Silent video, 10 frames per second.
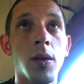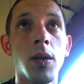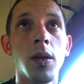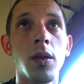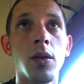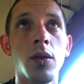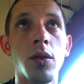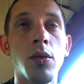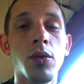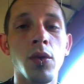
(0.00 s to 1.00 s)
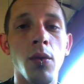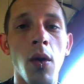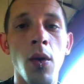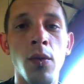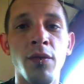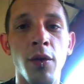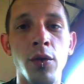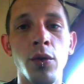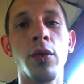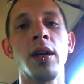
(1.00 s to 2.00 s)
use your own virtual
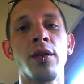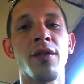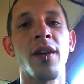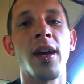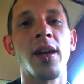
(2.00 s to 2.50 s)
interface or